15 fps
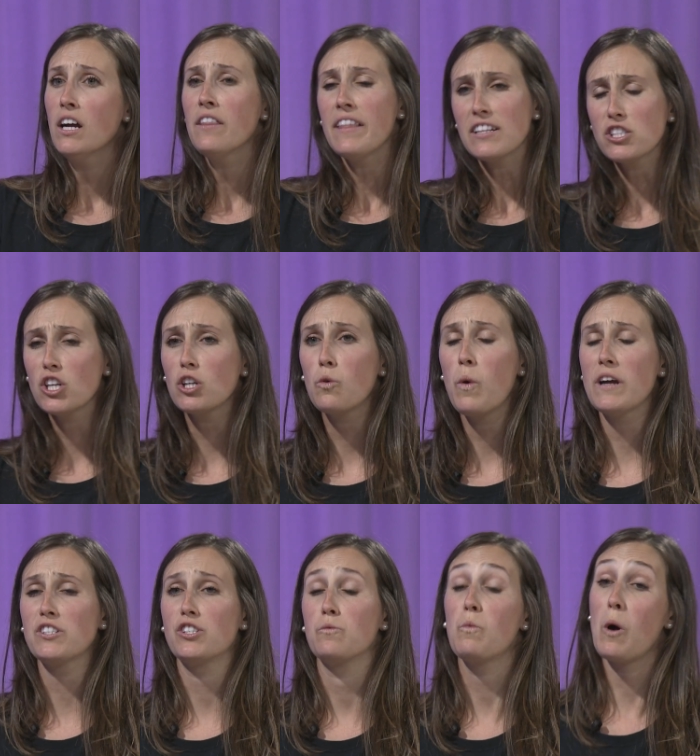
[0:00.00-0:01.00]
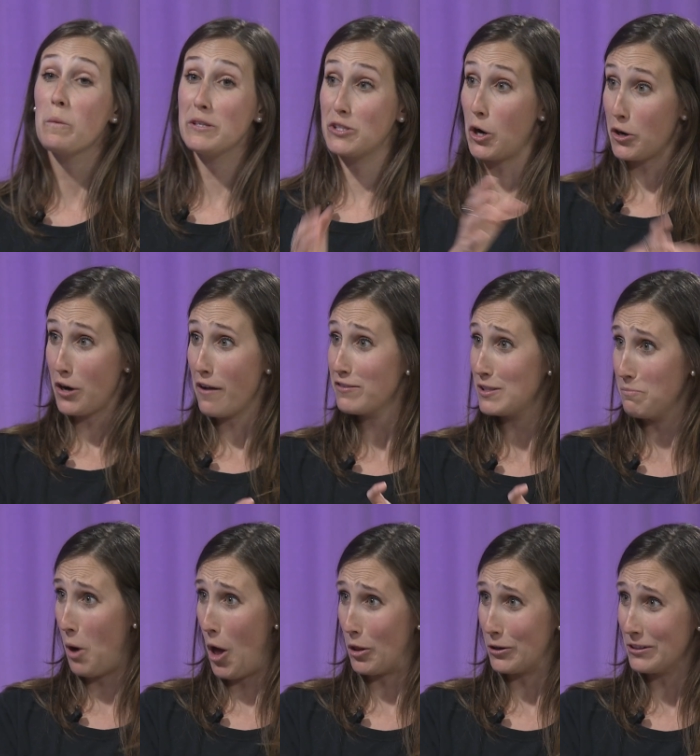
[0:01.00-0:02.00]
that's a good question. Well, we started off
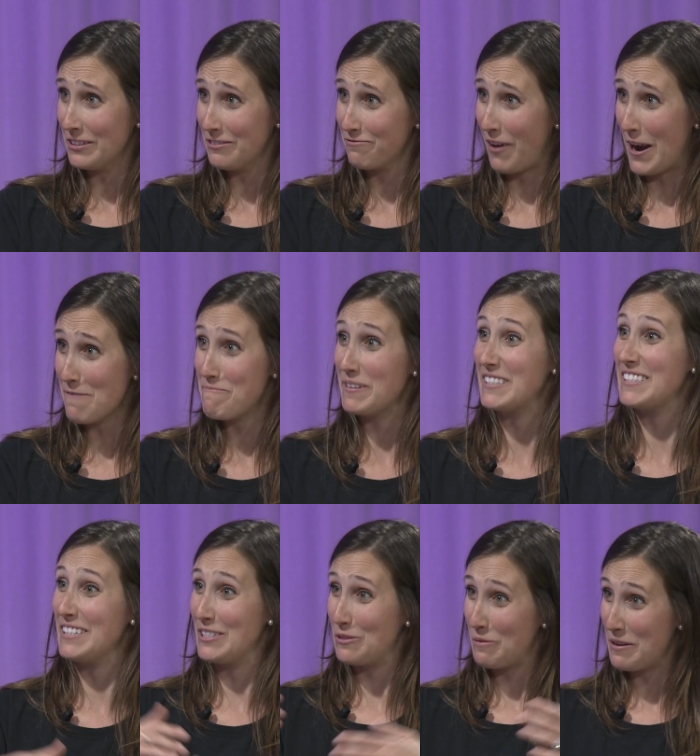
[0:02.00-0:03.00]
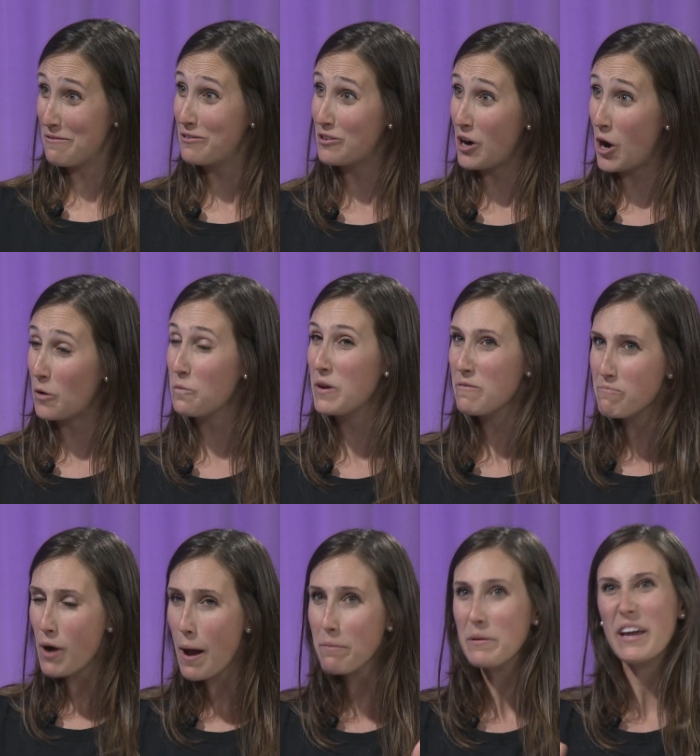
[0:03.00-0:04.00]
smaller, right? But since we've grown, we
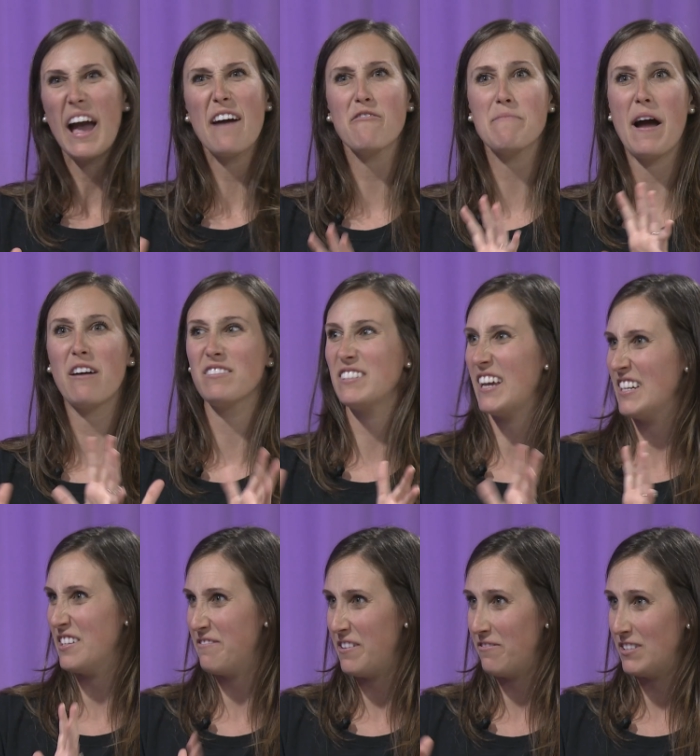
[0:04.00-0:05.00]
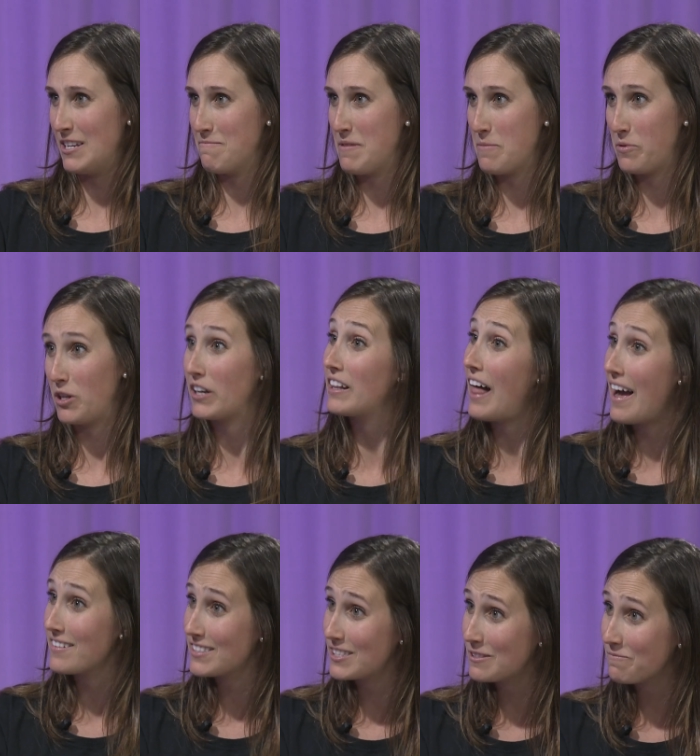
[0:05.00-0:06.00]
probably have about 10 to 15 people a
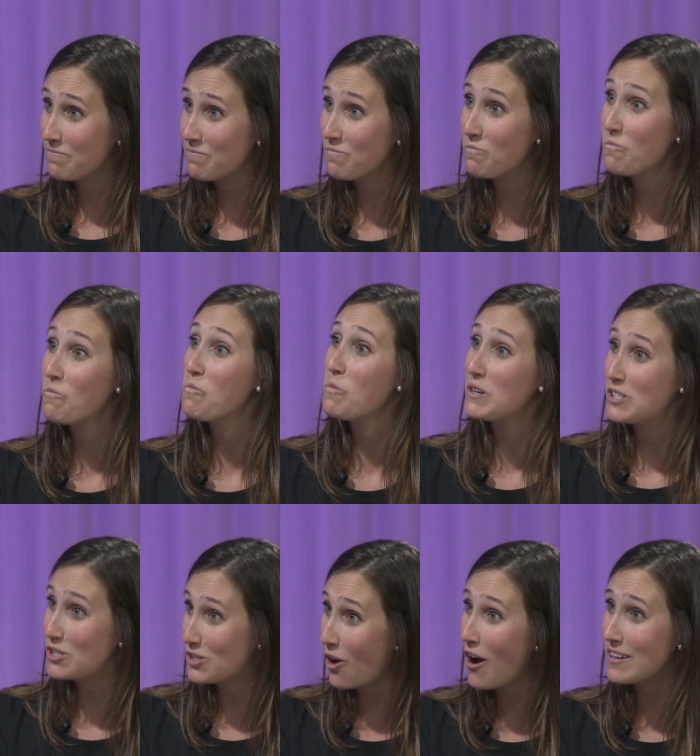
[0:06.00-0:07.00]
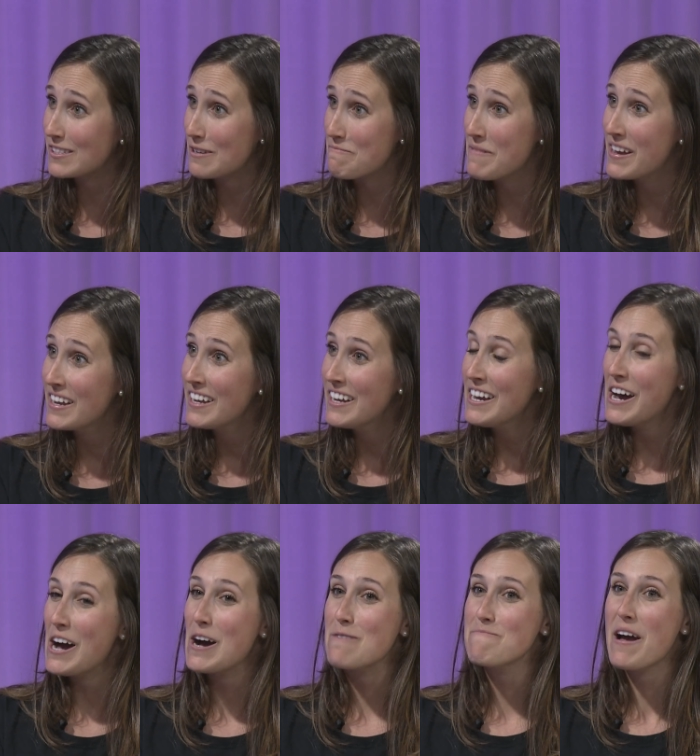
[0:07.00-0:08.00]
class. Oh, that's so Which fun. is awesome.
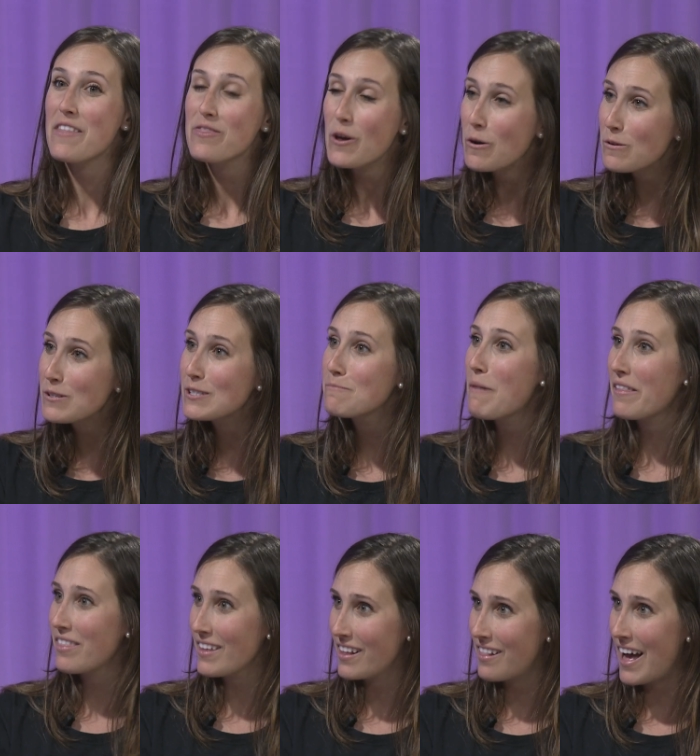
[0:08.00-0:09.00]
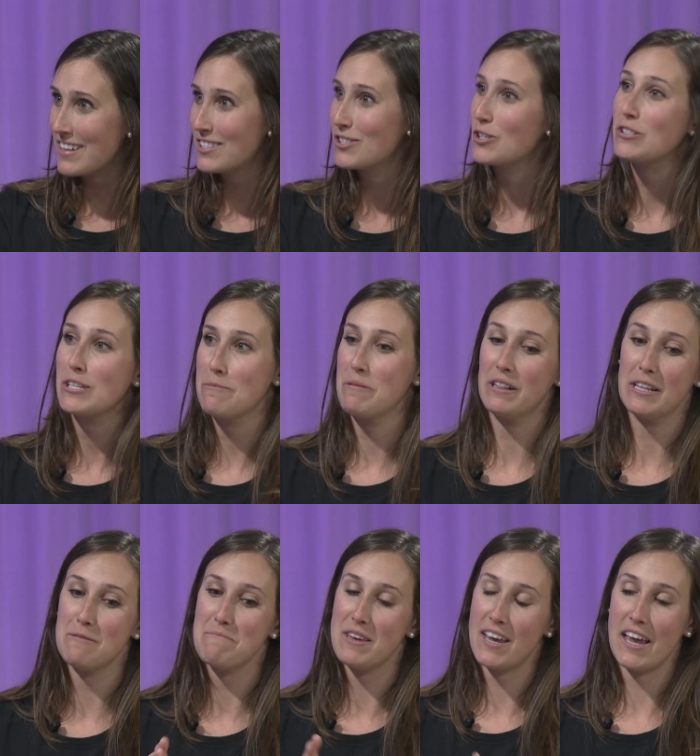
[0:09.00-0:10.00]
Um, and those monthly classes are
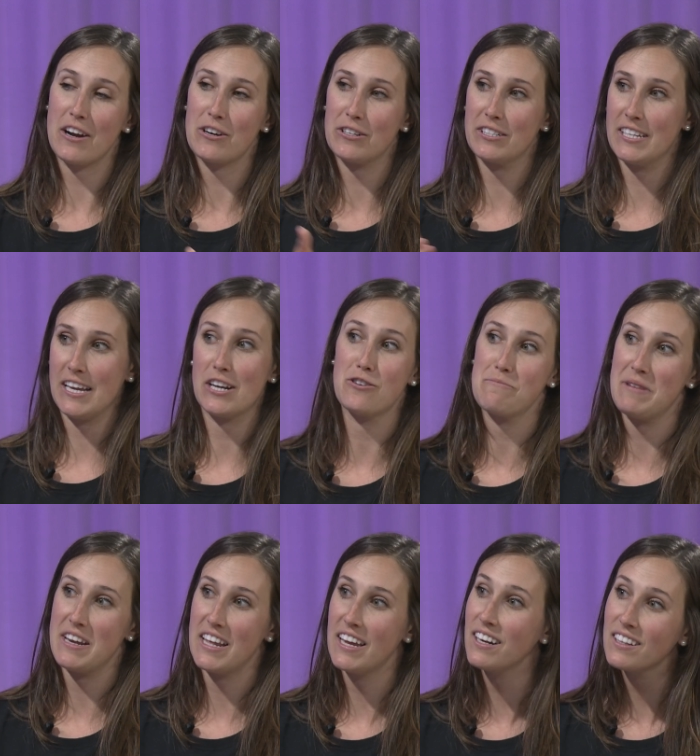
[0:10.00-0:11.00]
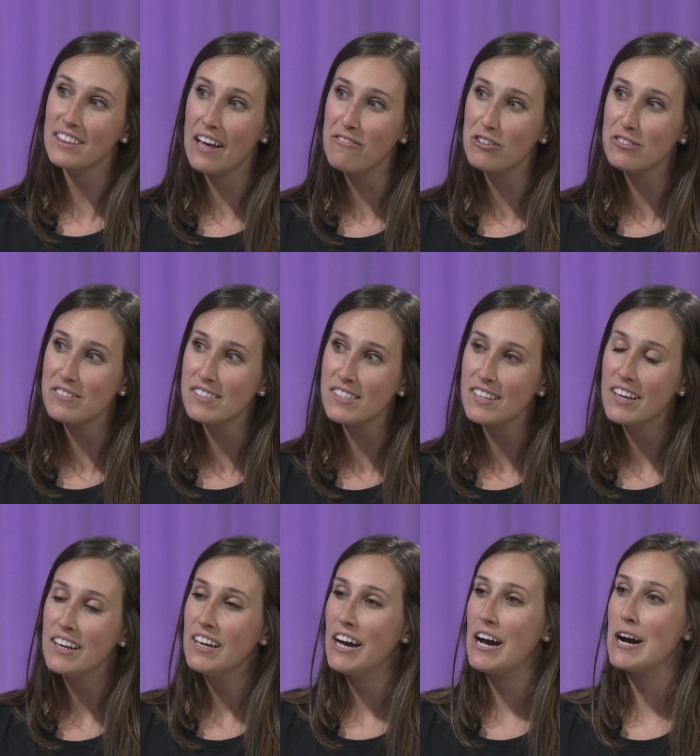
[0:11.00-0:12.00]
typically beginner to intermediate levels.
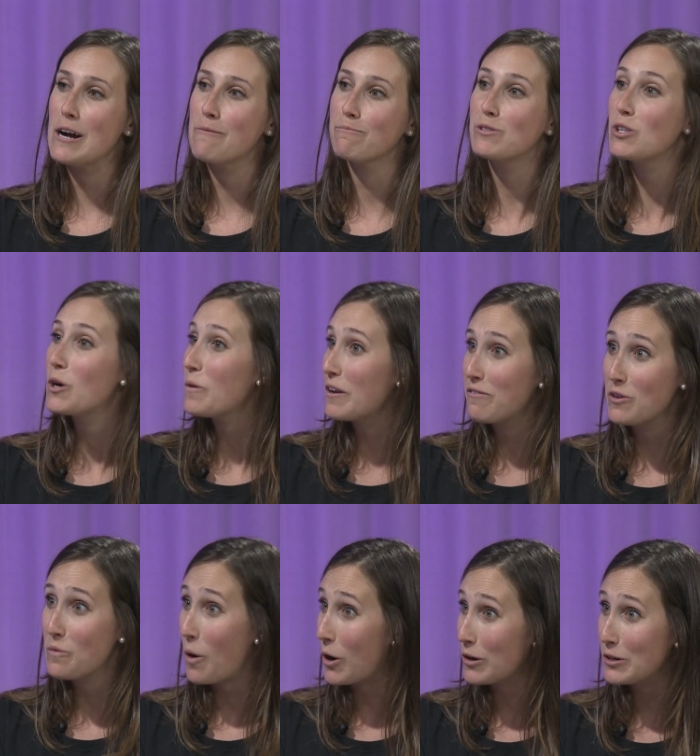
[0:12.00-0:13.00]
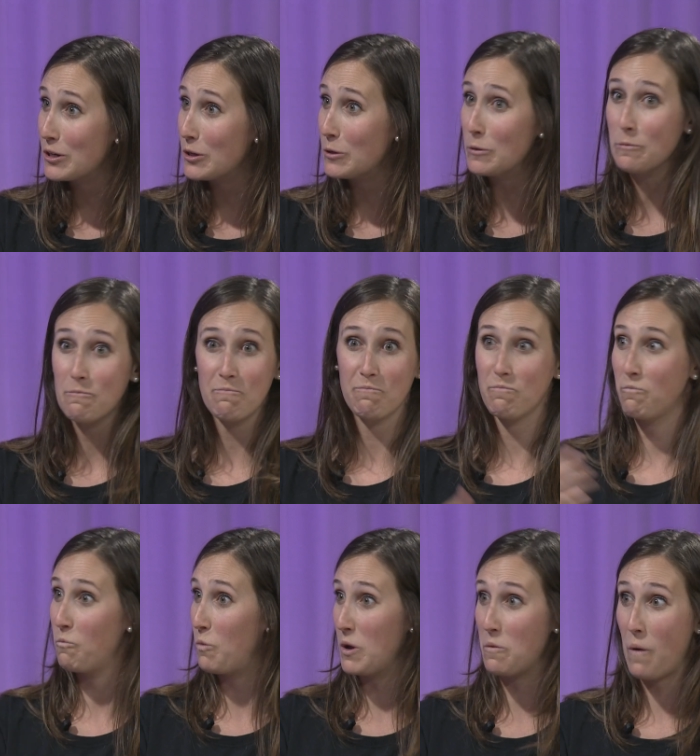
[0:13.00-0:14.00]
Um, so if you are new,
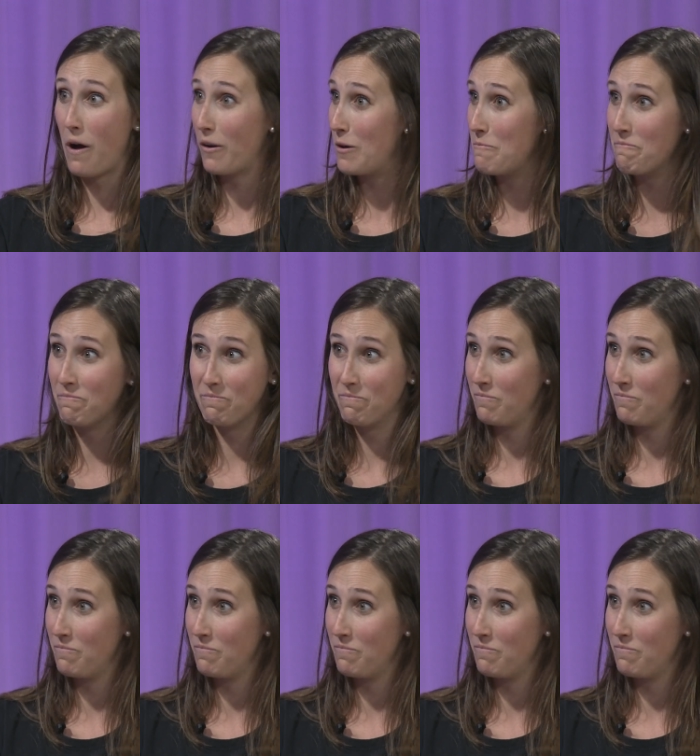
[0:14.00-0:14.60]
we welcome